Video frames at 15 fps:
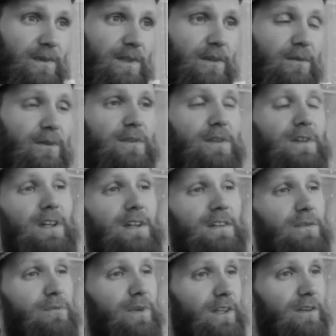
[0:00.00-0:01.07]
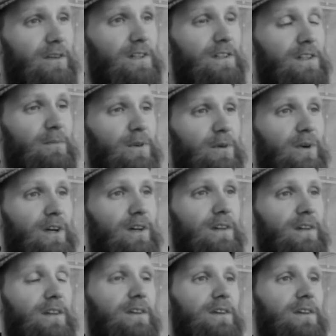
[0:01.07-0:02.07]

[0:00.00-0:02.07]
There's a week during summer where